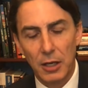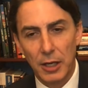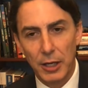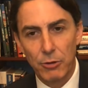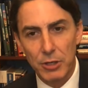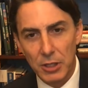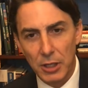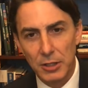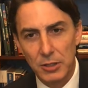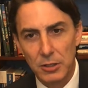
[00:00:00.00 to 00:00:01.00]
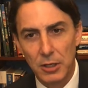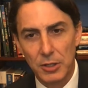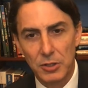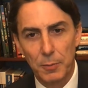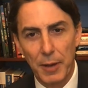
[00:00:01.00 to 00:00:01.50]
increasing
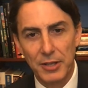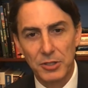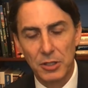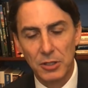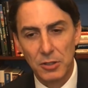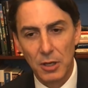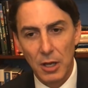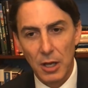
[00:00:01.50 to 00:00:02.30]
its capacities.